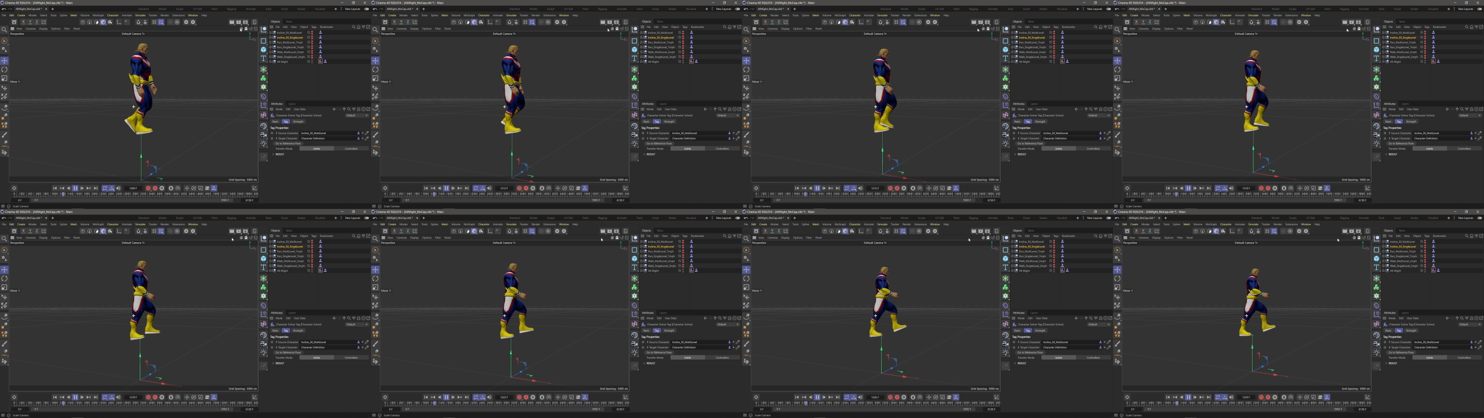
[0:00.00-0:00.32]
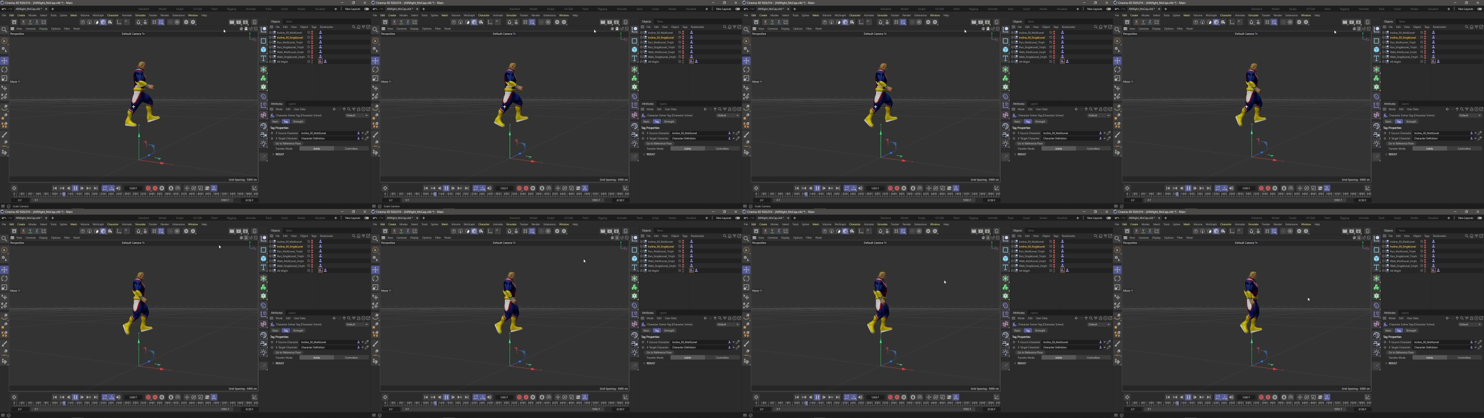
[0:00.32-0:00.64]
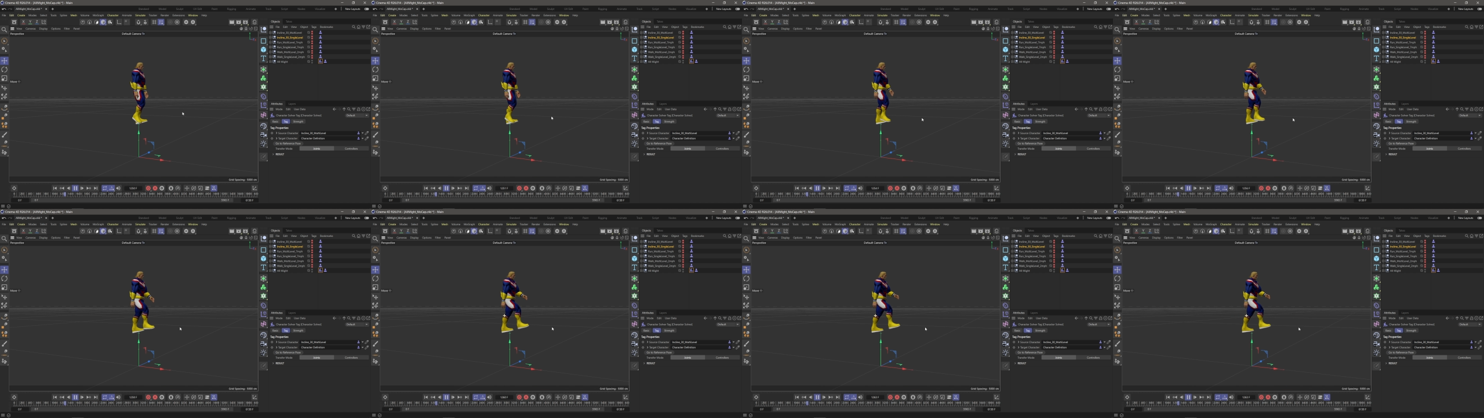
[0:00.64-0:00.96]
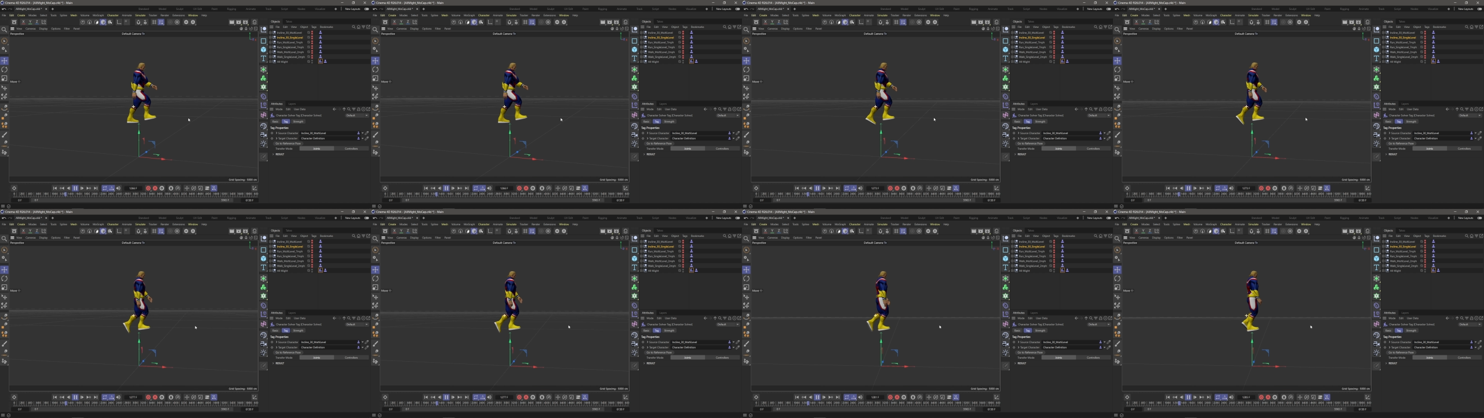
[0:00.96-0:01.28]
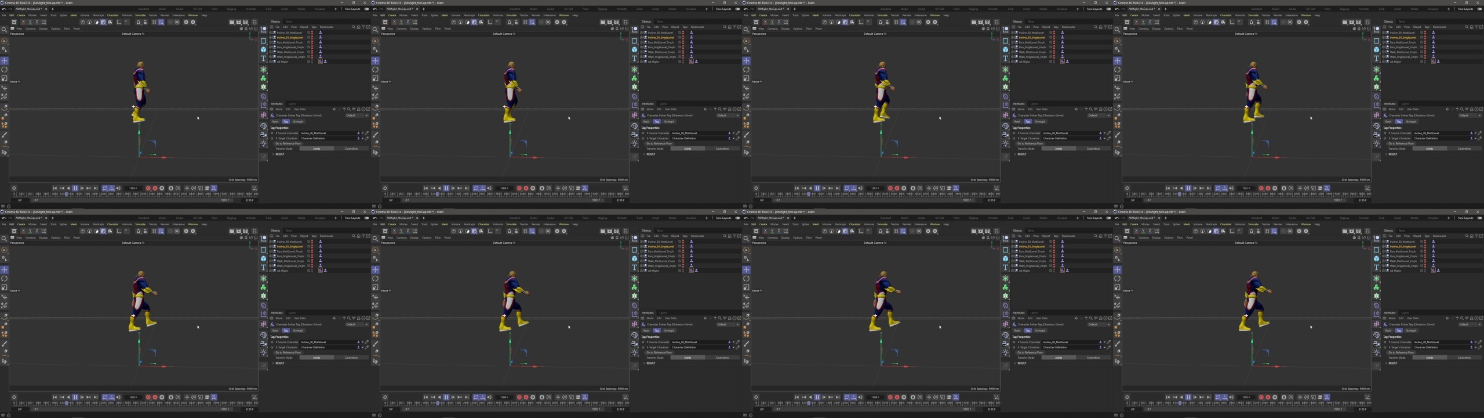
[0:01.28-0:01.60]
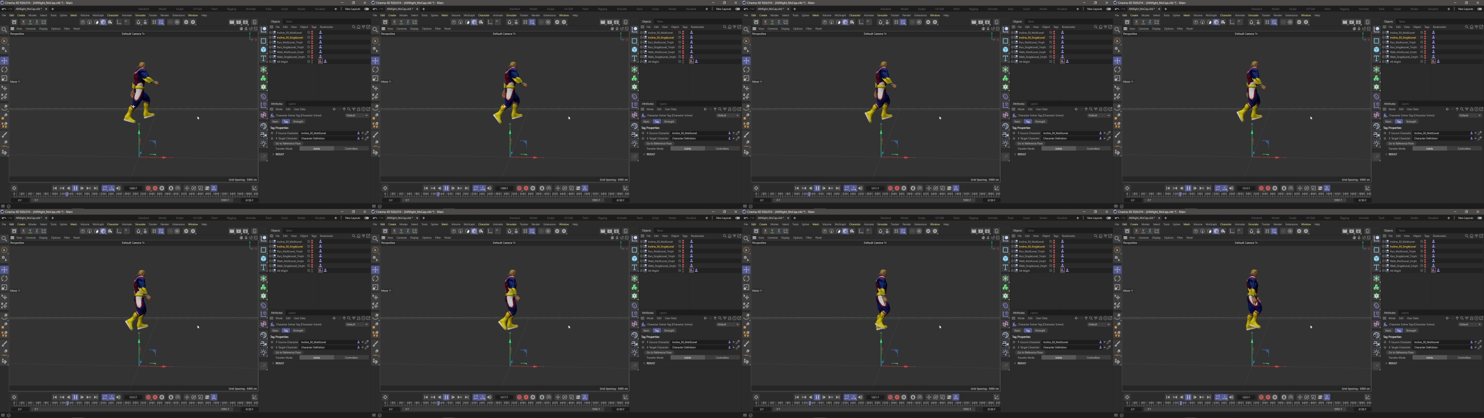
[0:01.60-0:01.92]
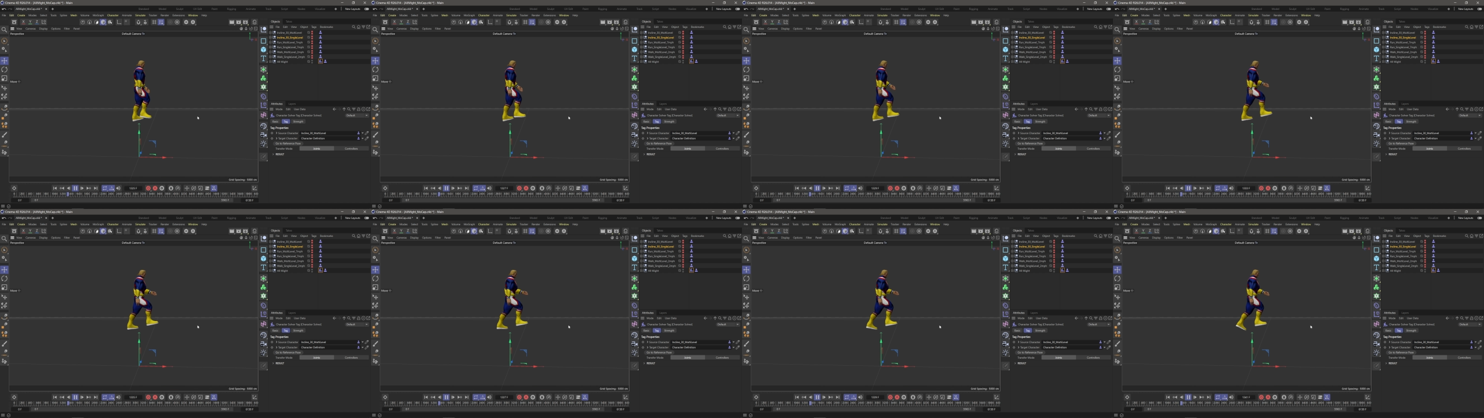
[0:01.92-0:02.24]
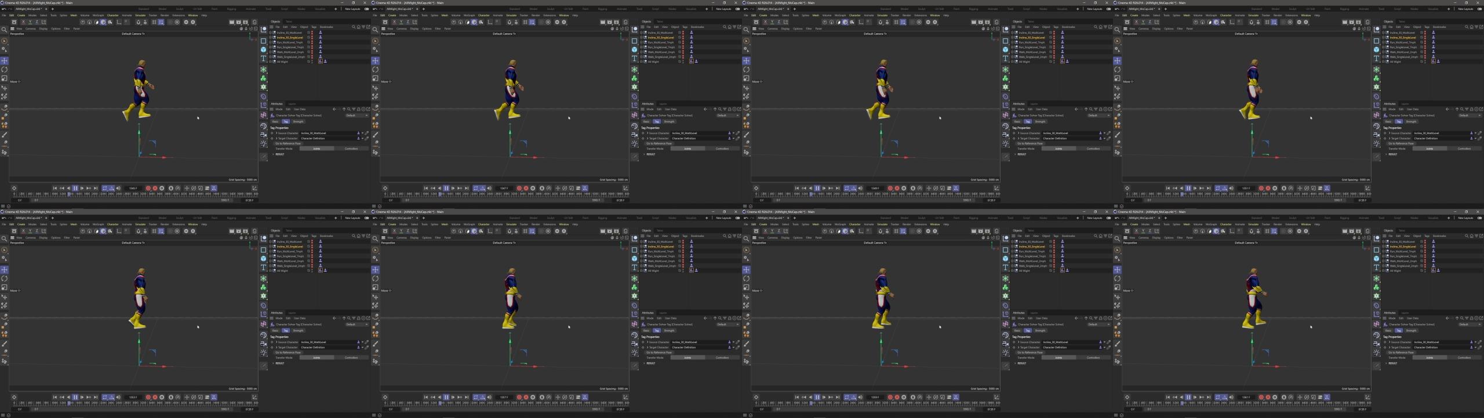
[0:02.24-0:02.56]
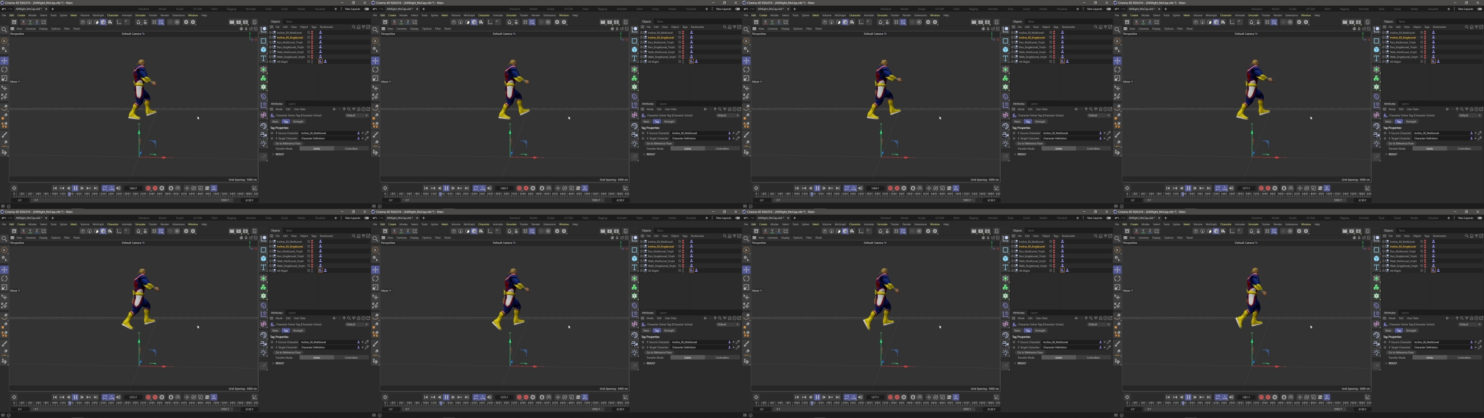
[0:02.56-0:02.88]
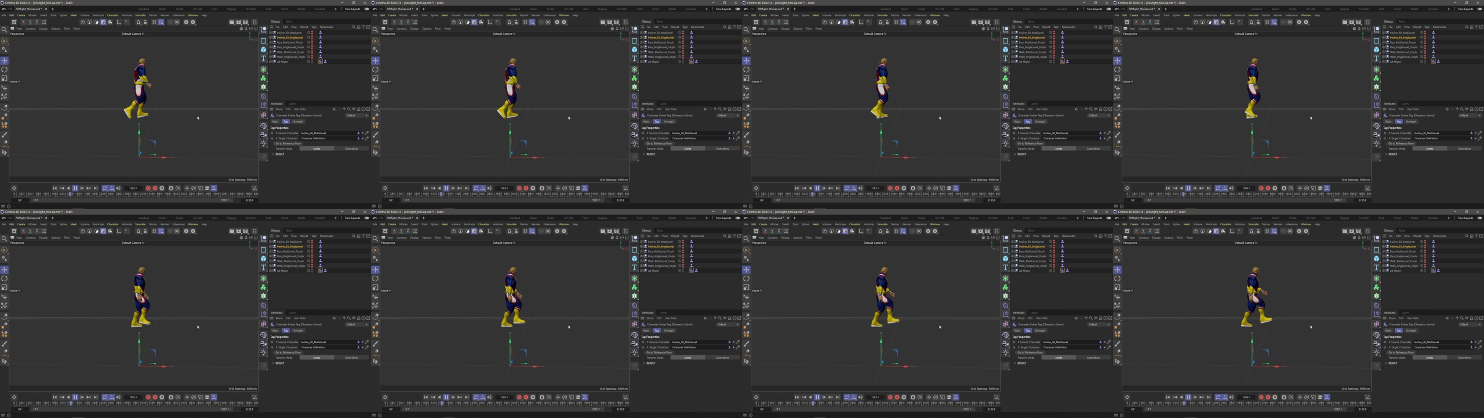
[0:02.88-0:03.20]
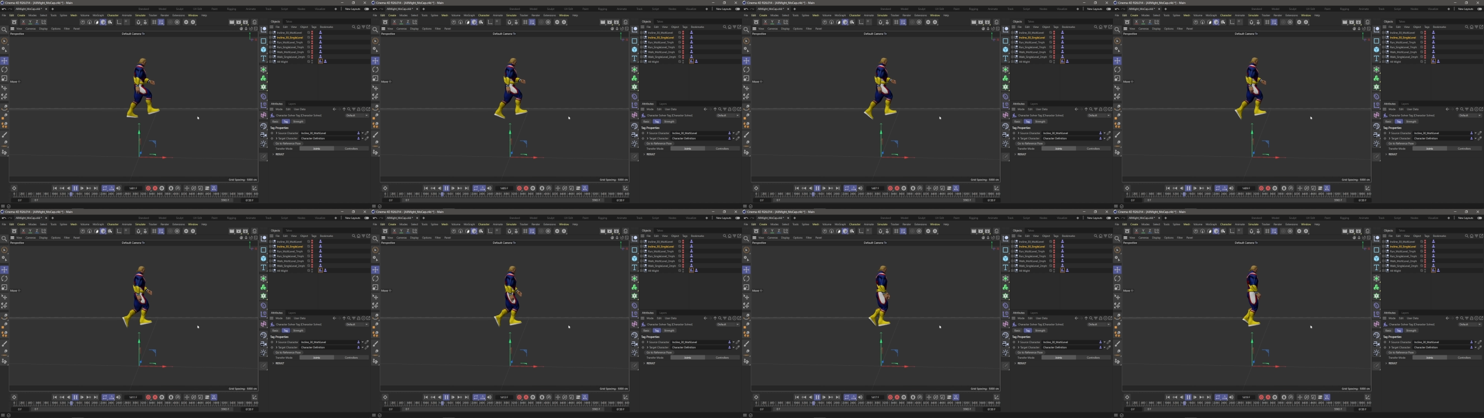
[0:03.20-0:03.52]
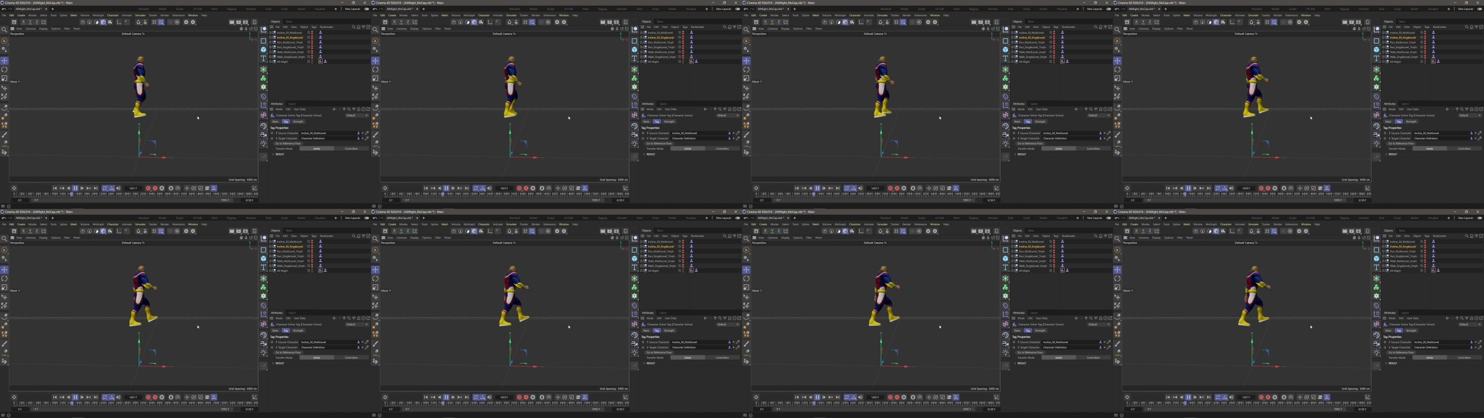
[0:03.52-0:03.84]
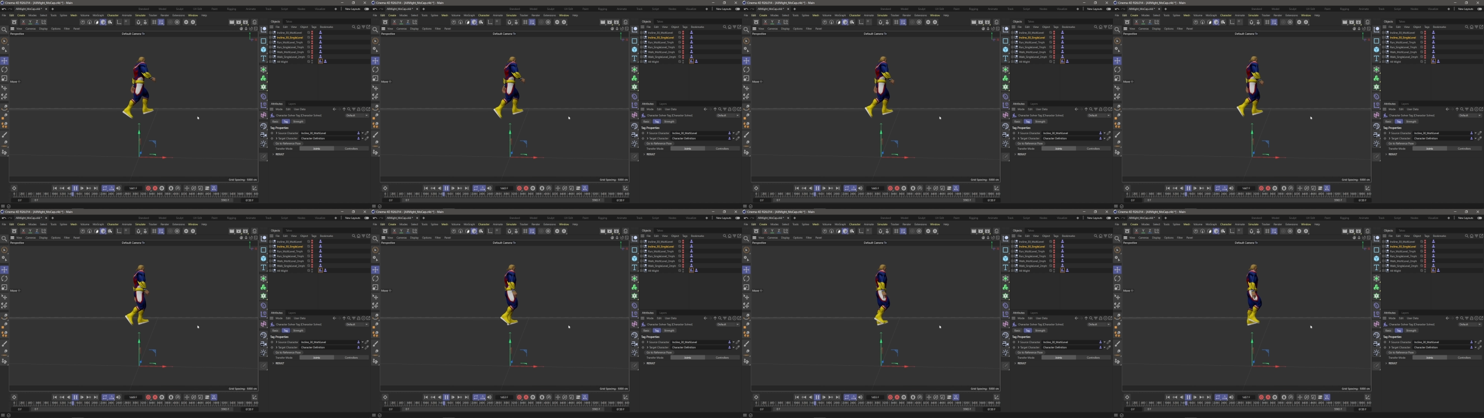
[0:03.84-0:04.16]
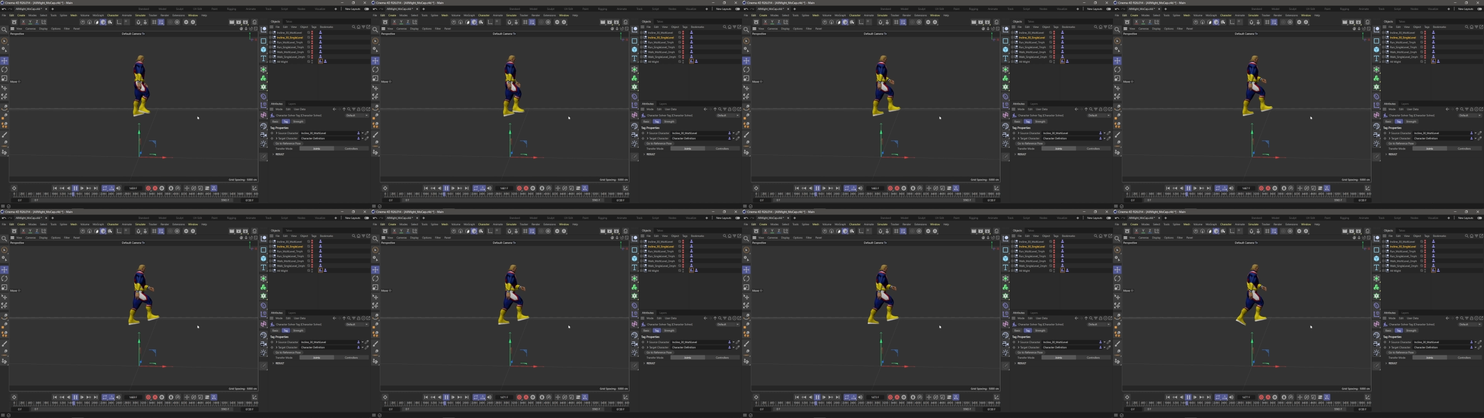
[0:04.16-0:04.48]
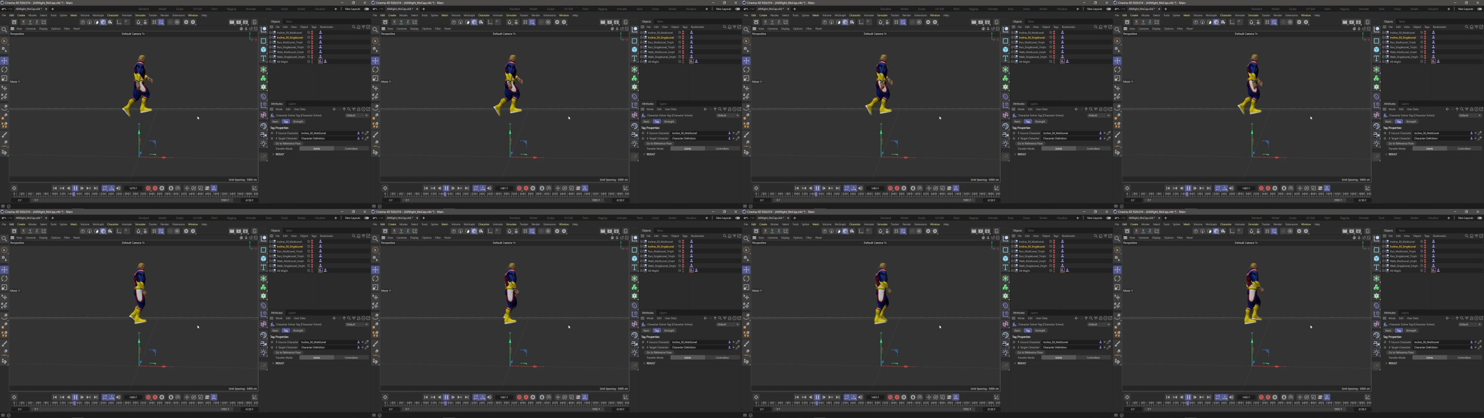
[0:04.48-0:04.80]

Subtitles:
(no speaker visible)